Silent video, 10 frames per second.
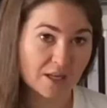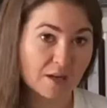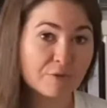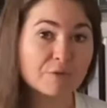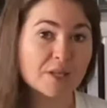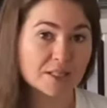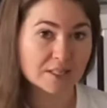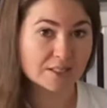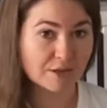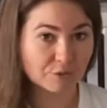If its
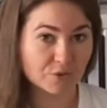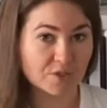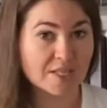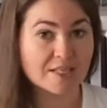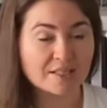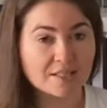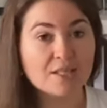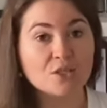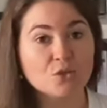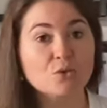levels
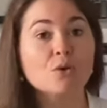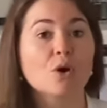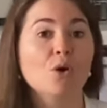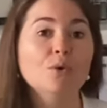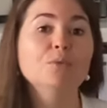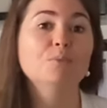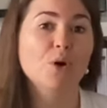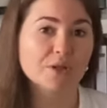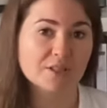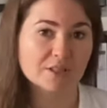exceed your own
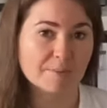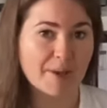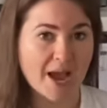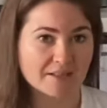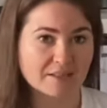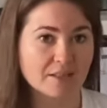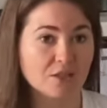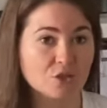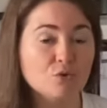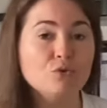body's capacity
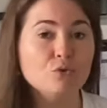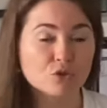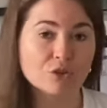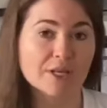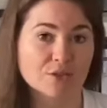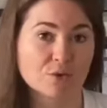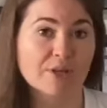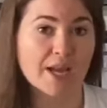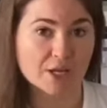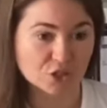to neutralize or
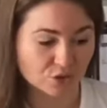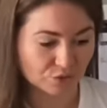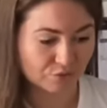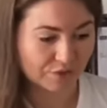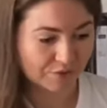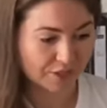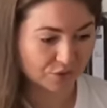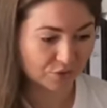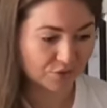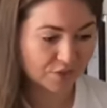catch those free
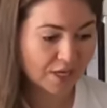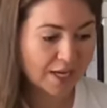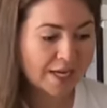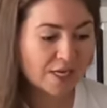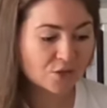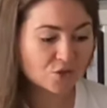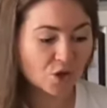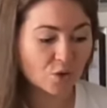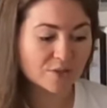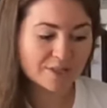radicals.
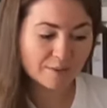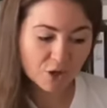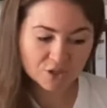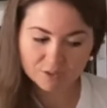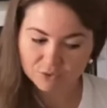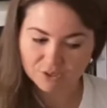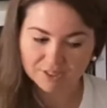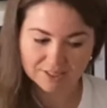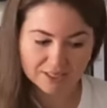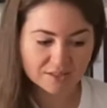So some oxidative stress
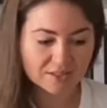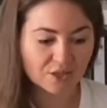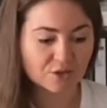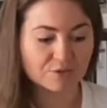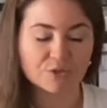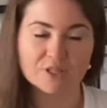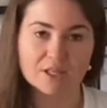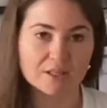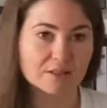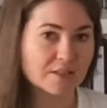is necessary for
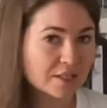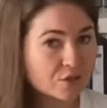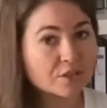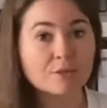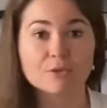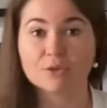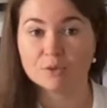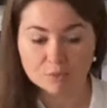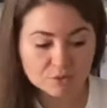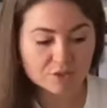cell signaling, for the
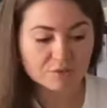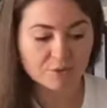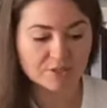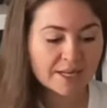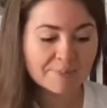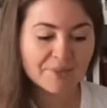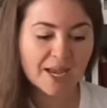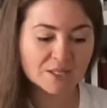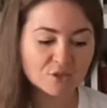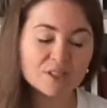immune response,
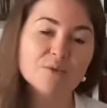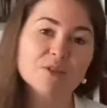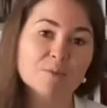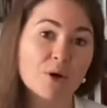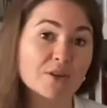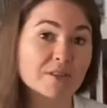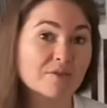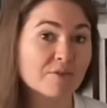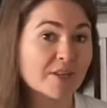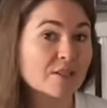and to deal with the positive
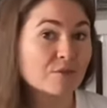effects of